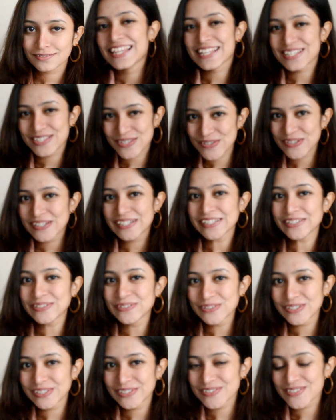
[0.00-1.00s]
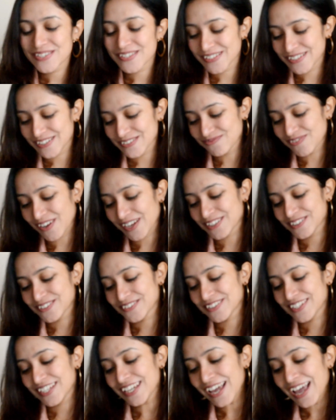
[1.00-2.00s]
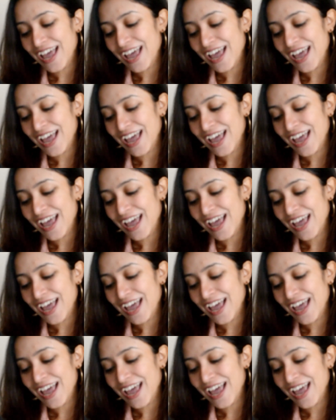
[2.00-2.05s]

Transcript: That's a really cool username, by the way.